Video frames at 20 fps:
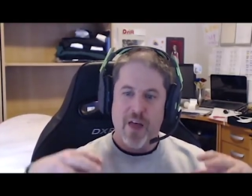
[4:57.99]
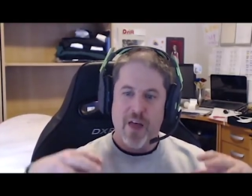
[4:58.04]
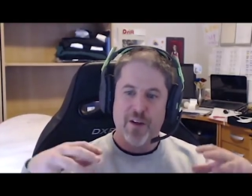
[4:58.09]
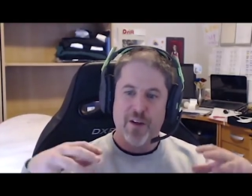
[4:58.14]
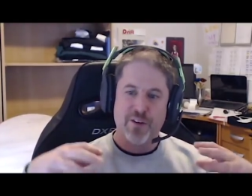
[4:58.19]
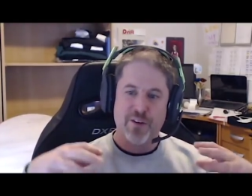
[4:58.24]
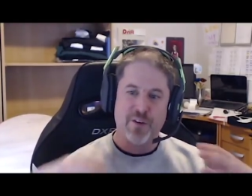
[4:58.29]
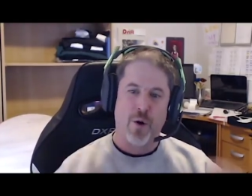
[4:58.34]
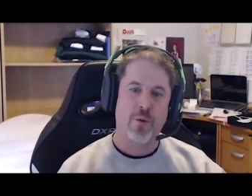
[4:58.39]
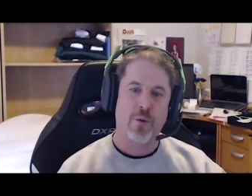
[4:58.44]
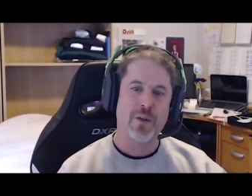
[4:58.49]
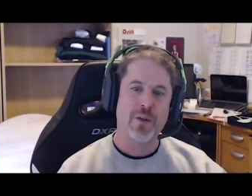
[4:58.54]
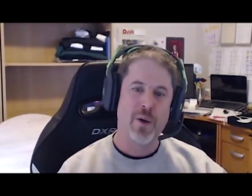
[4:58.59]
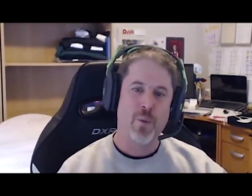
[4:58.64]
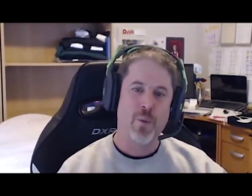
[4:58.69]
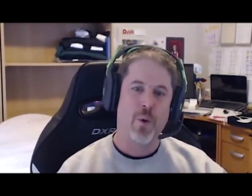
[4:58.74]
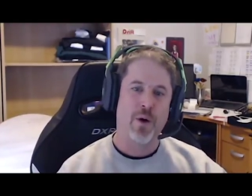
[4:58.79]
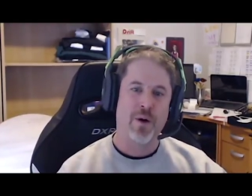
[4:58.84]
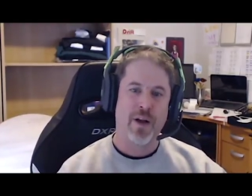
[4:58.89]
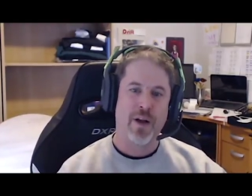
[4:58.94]
There's only
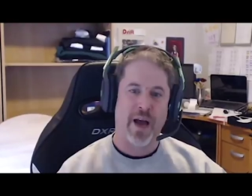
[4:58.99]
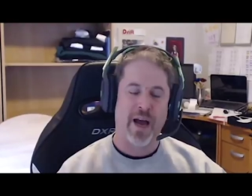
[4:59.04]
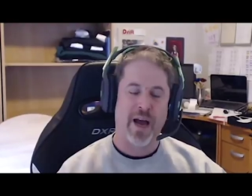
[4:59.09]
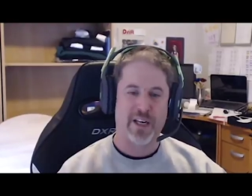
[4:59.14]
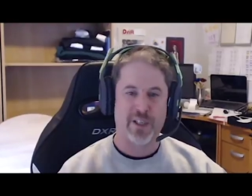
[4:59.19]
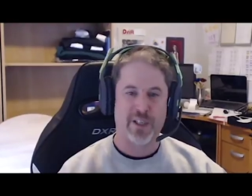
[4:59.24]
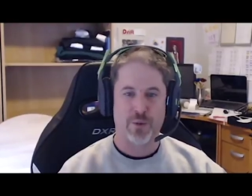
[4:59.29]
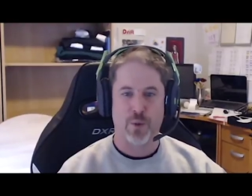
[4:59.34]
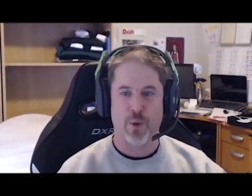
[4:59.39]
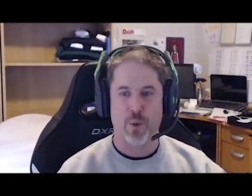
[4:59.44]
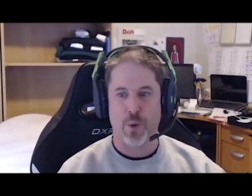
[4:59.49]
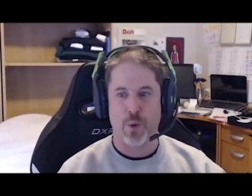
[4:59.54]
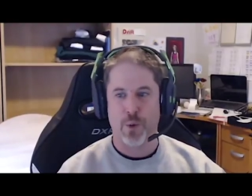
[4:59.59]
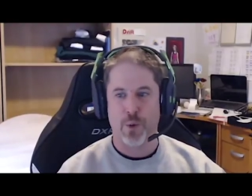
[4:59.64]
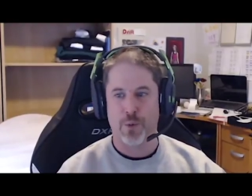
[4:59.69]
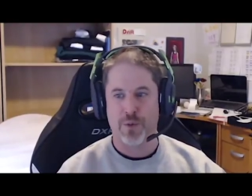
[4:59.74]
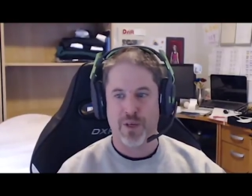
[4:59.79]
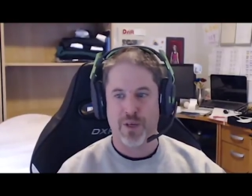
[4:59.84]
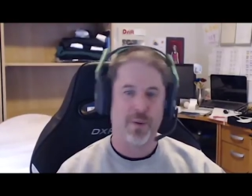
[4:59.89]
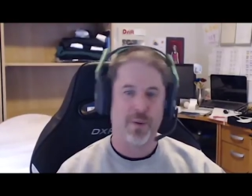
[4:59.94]
one actual
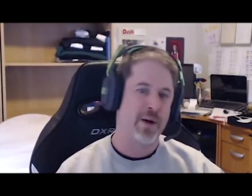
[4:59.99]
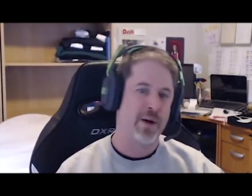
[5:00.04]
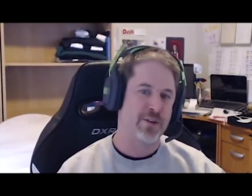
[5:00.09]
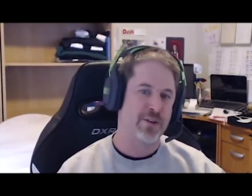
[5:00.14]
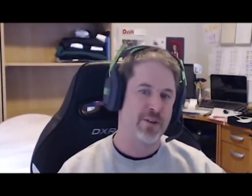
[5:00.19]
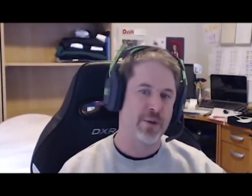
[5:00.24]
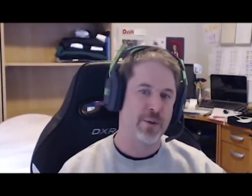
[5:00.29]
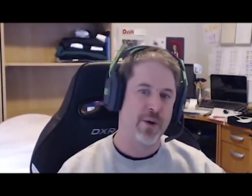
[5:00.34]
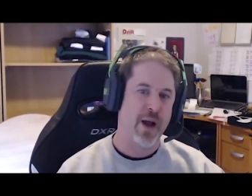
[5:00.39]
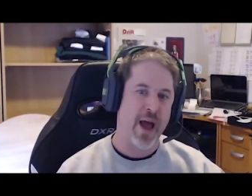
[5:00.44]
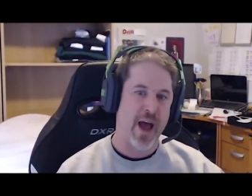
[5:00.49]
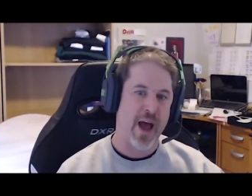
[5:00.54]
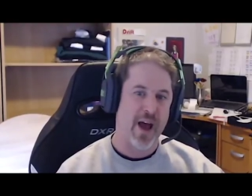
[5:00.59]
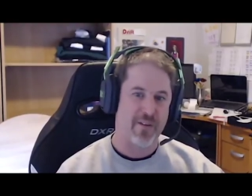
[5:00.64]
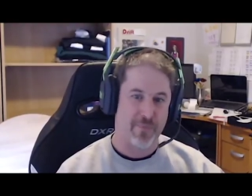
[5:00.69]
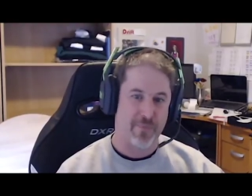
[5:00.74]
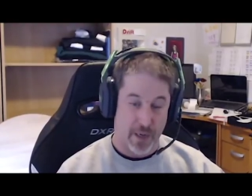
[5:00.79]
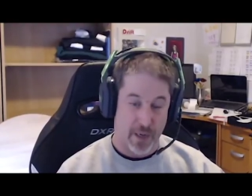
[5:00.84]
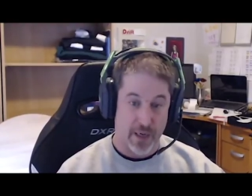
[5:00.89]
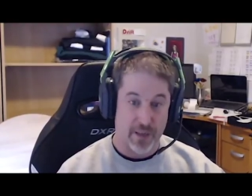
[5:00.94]
wound in about two and a
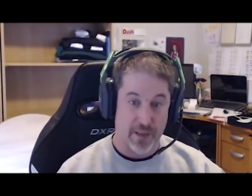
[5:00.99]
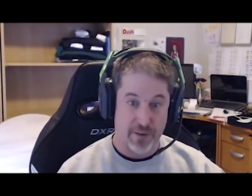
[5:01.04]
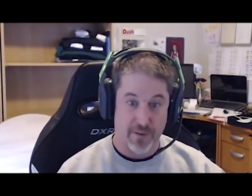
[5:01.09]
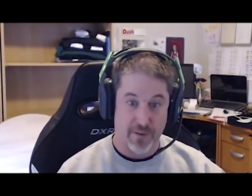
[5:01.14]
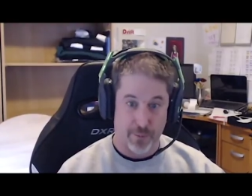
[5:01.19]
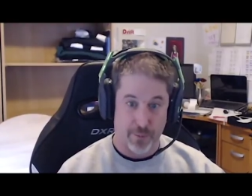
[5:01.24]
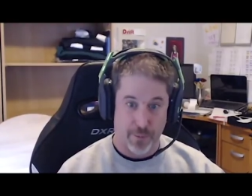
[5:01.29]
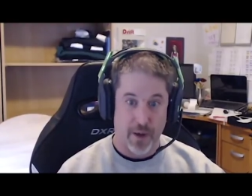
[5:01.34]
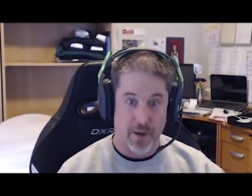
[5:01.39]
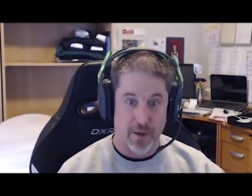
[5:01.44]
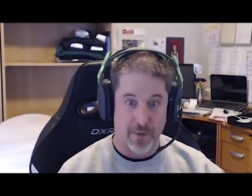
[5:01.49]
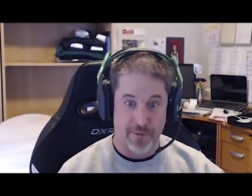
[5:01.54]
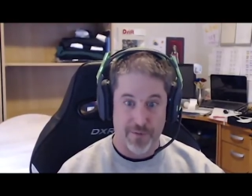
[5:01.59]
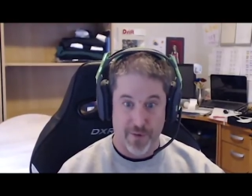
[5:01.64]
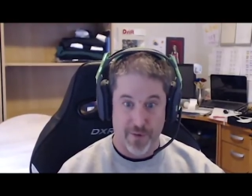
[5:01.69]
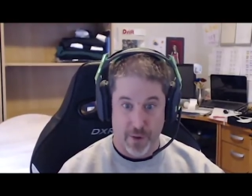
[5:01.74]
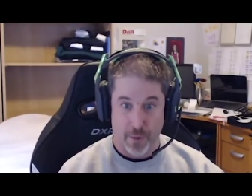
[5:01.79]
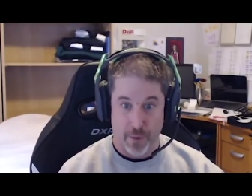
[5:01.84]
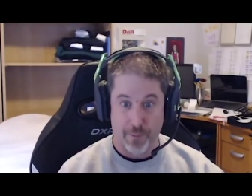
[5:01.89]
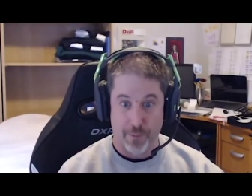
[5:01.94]
half minutes of, of
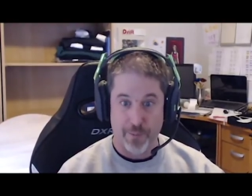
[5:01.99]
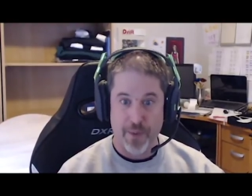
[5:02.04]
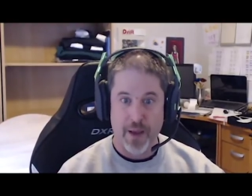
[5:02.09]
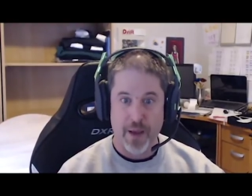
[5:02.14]
film.